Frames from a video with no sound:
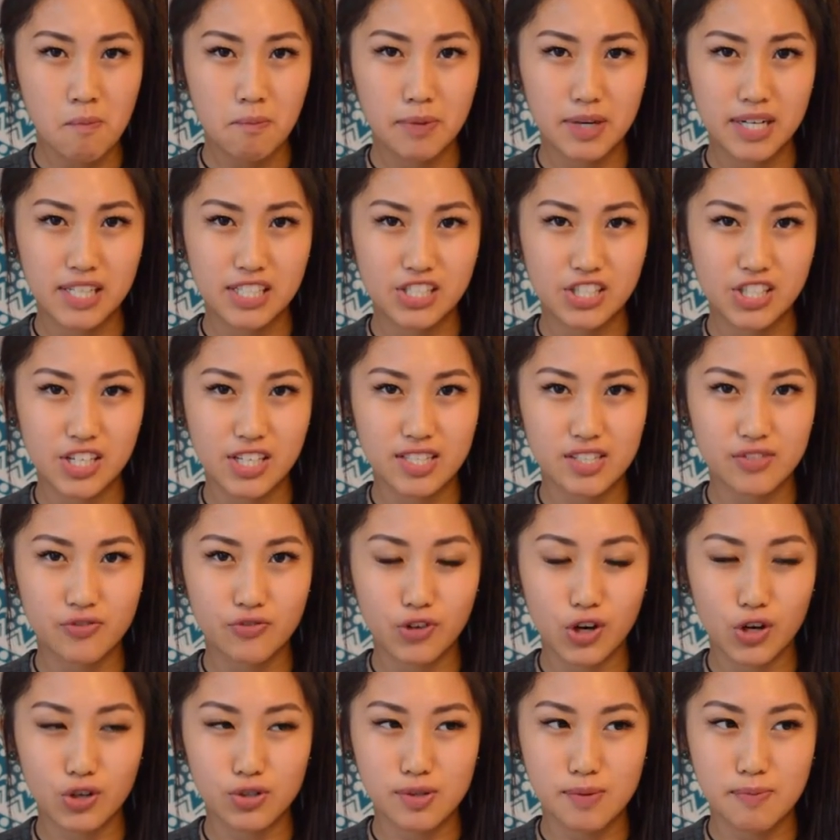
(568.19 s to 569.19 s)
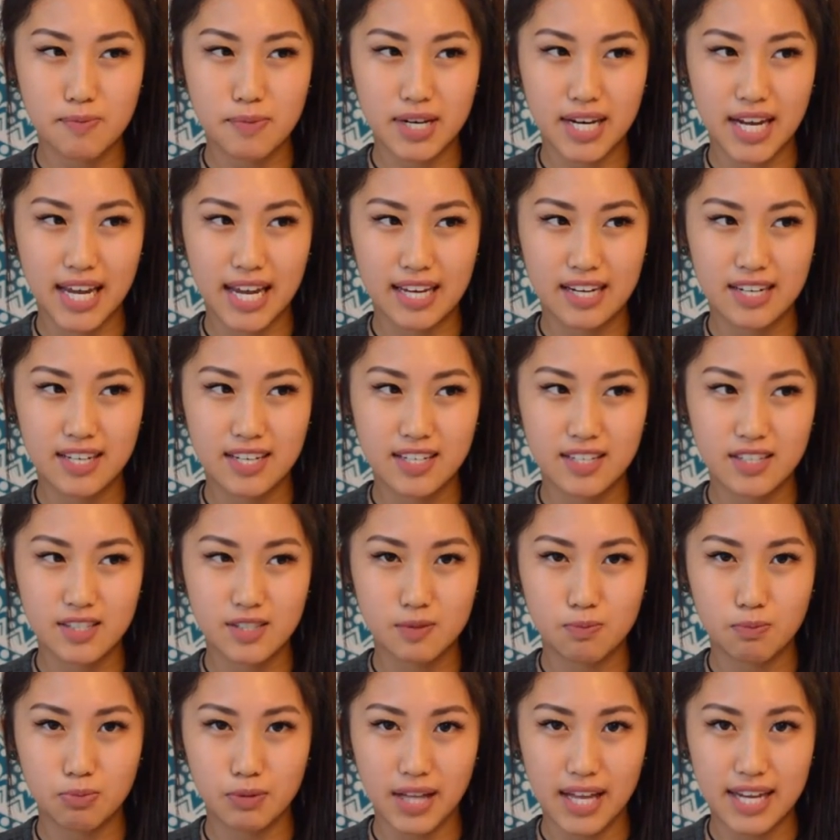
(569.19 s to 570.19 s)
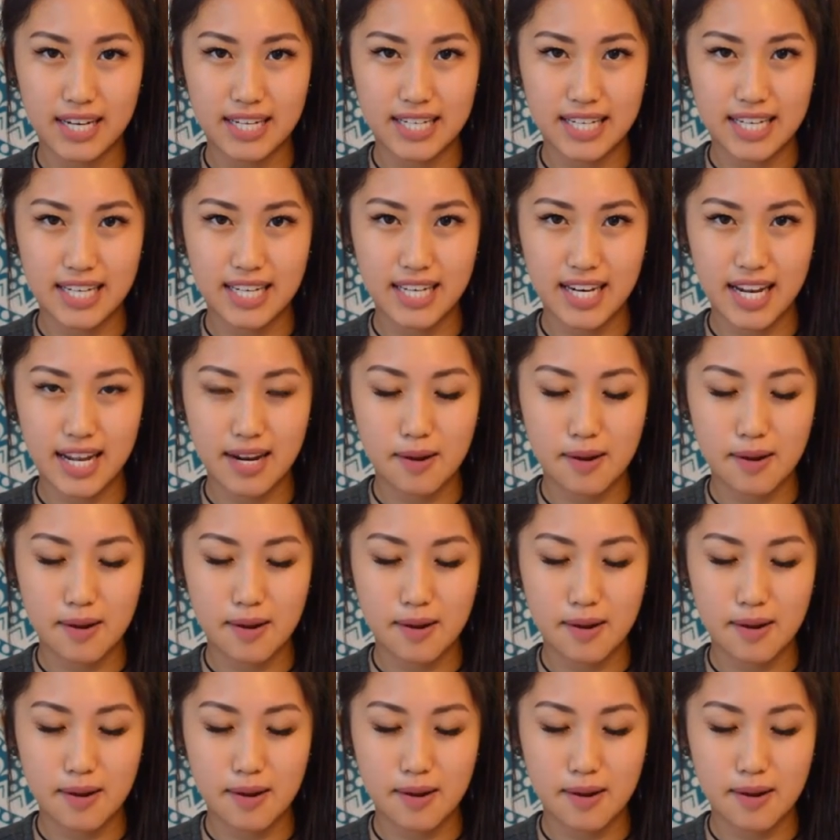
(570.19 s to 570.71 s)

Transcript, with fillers: but it's just frozen bananas blended,